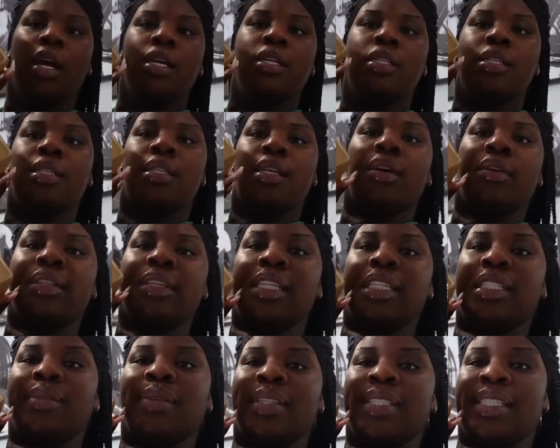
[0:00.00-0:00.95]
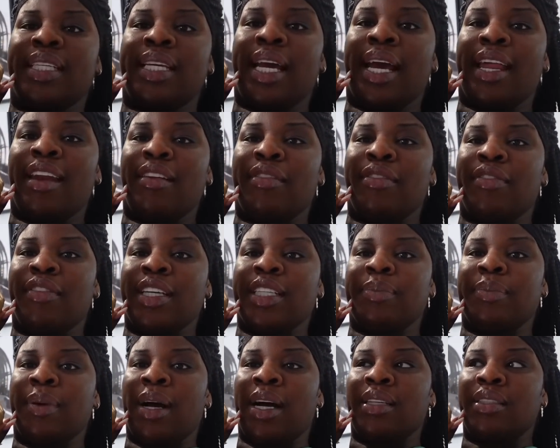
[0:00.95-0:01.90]
So this was the Hello
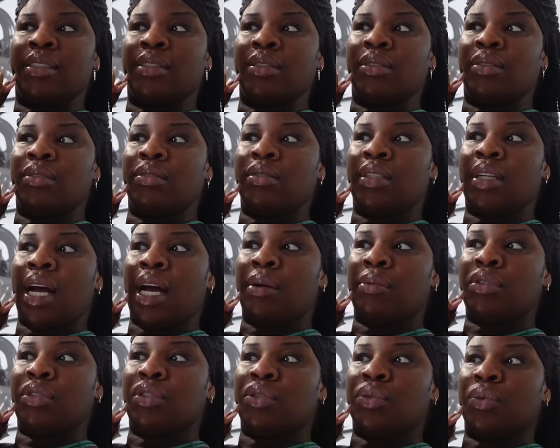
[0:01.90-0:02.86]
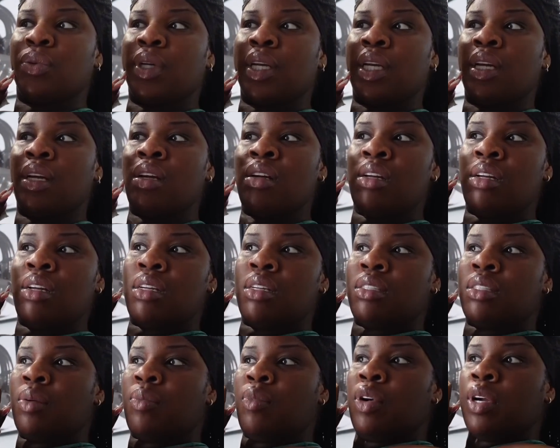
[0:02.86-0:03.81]
Fresh parcel that I was talking. Uh, uh
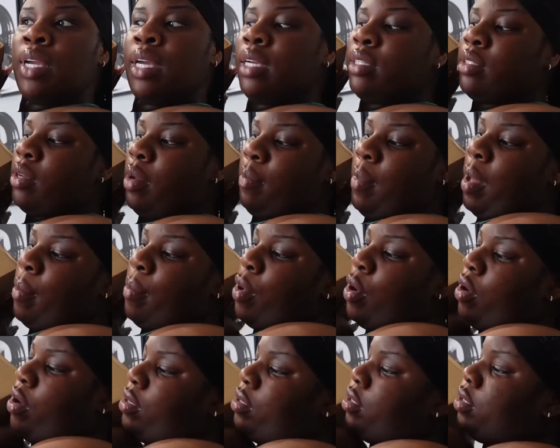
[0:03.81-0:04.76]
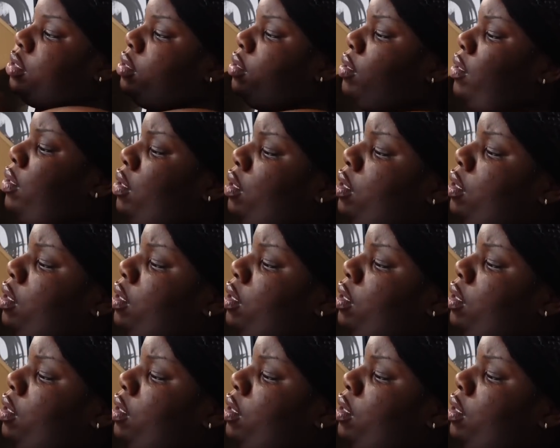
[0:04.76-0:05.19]
someone kicked up my box.